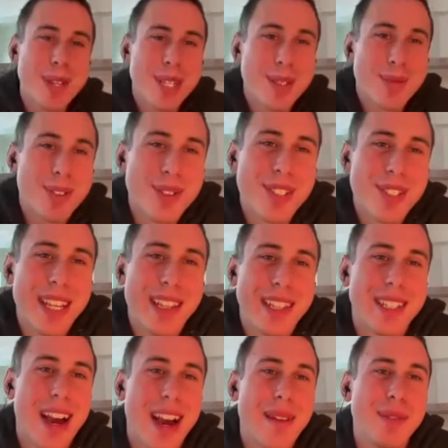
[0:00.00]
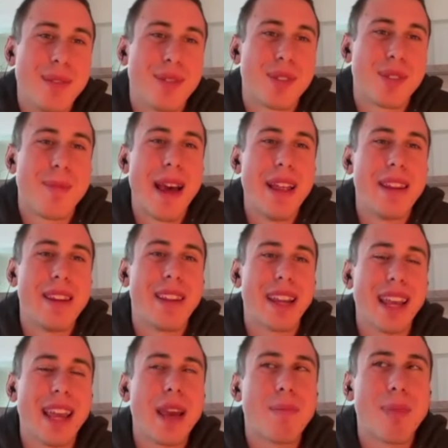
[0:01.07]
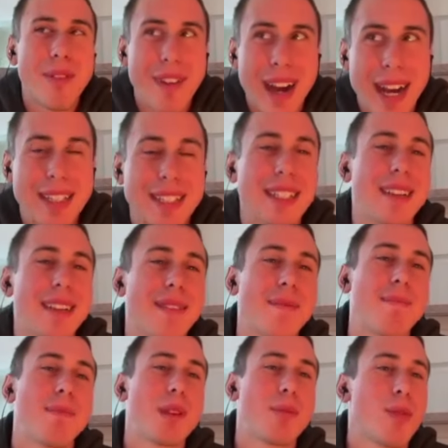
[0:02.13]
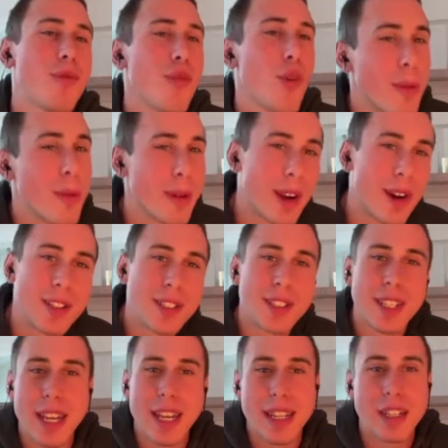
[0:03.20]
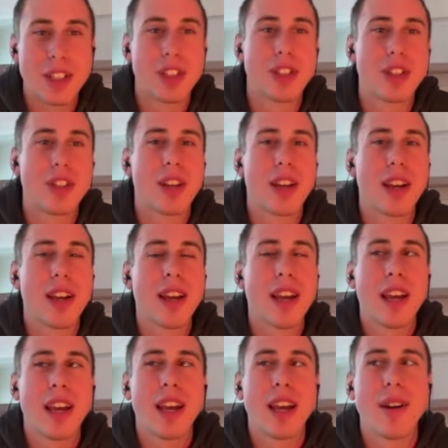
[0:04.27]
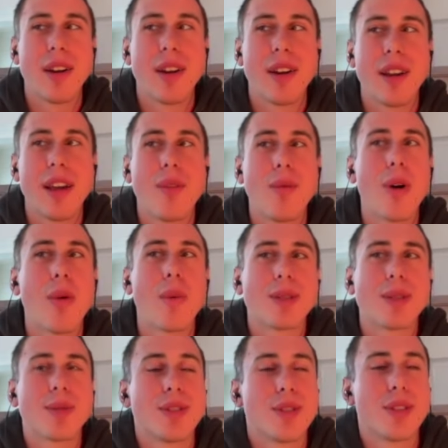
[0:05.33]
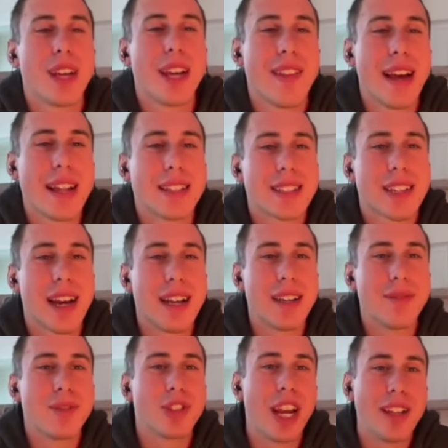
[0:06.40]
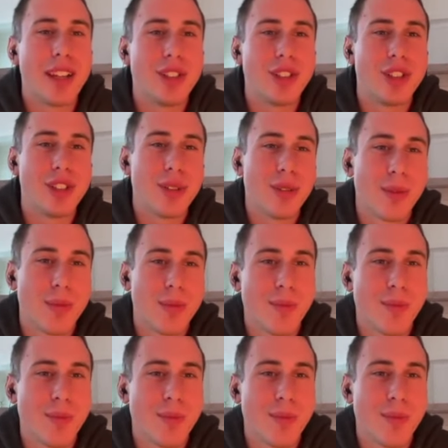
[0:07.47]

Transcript: what ways would you say the time you spent like improvising, performing on stage, and in what ways would you say that's kind of changed you?